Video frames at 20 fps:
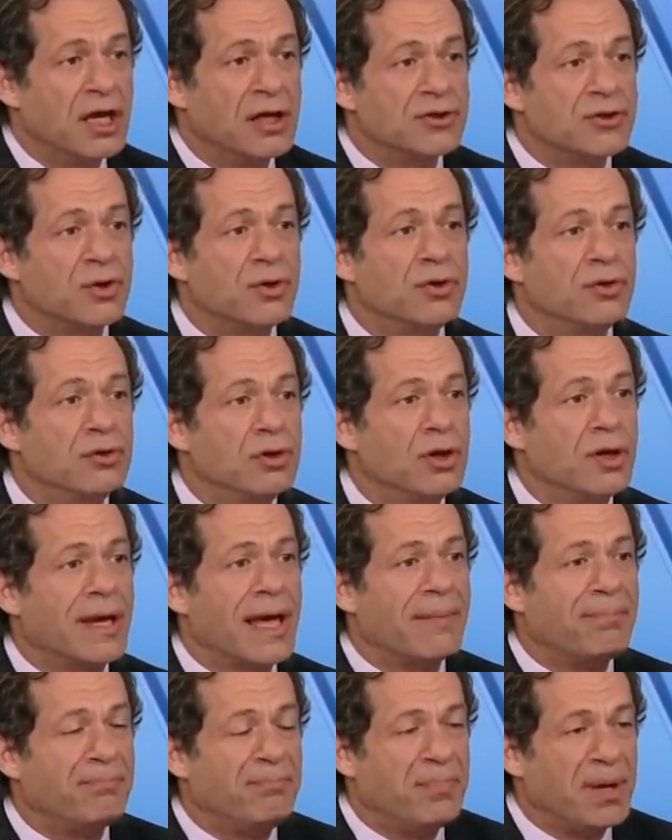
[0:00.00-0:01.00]
So you look
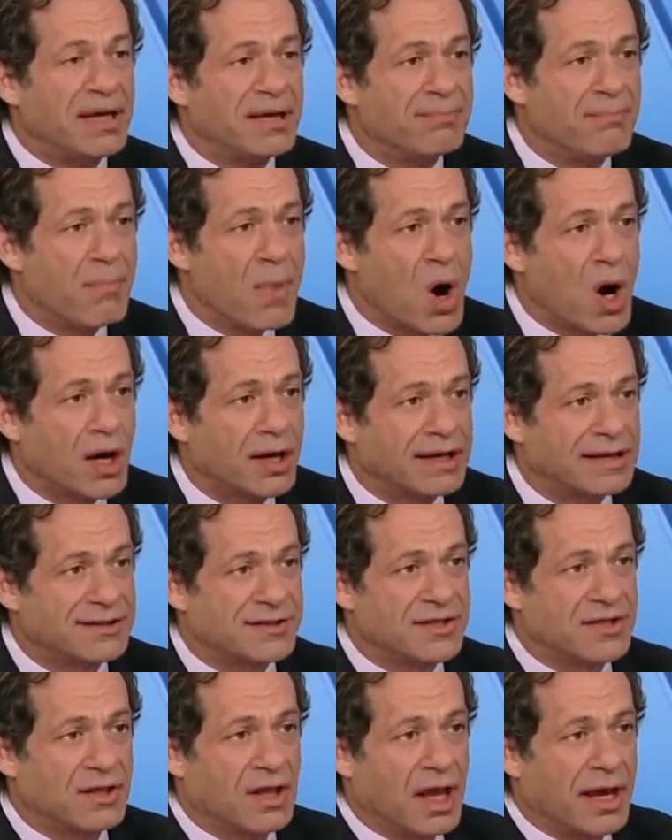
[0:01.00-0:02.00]
at big
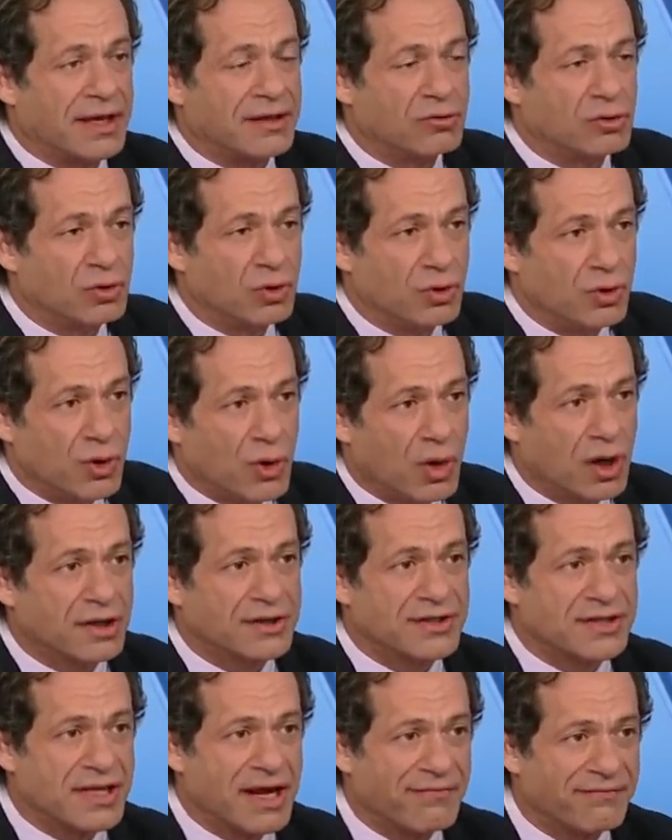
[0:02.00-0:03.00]
markets like New York,
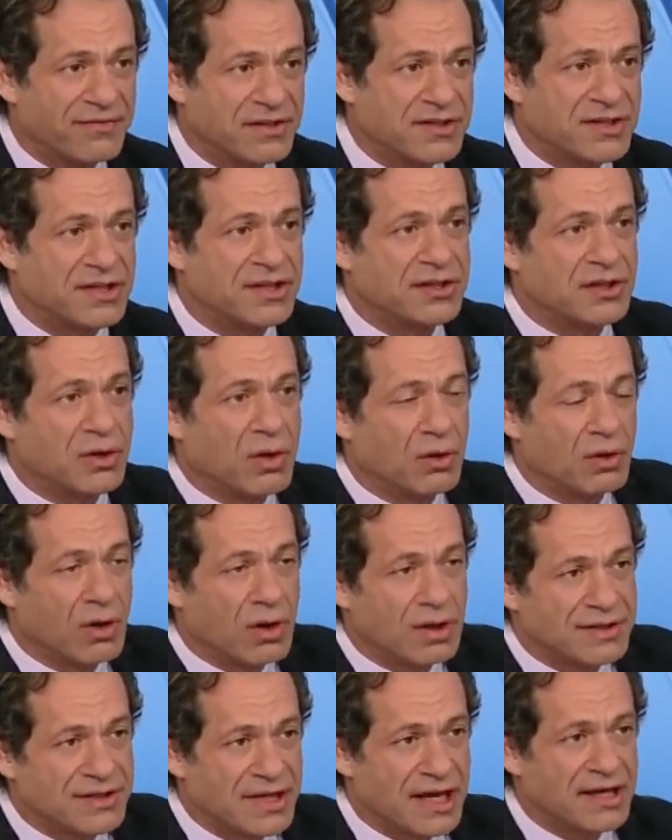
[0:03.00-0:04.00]
San Francisco,
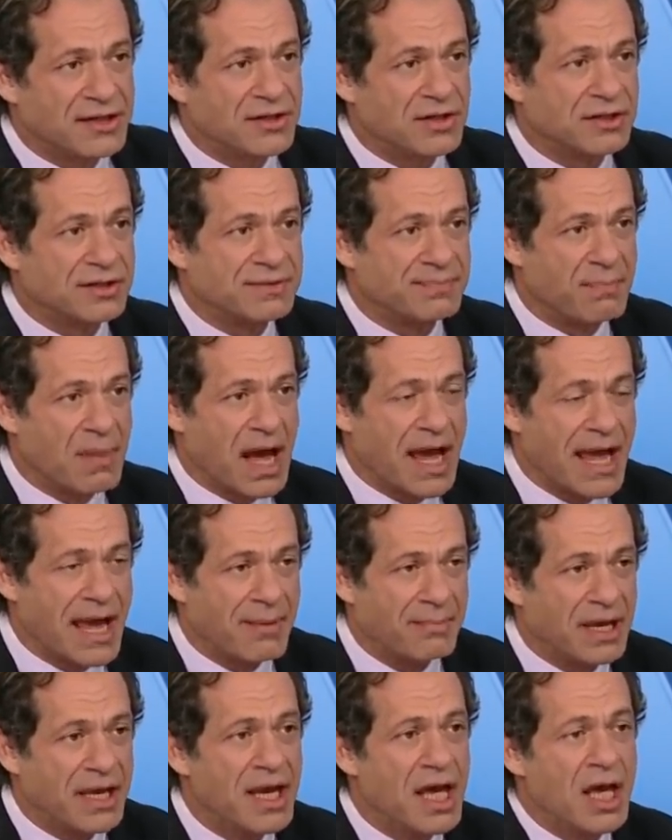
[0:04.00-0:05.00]
Los Angeles,
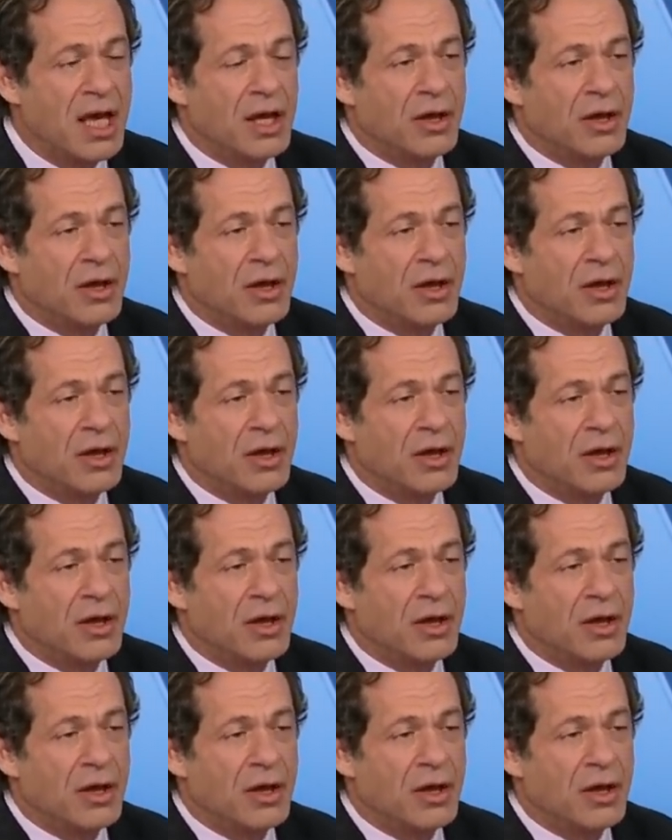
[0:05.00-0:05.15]
Miami,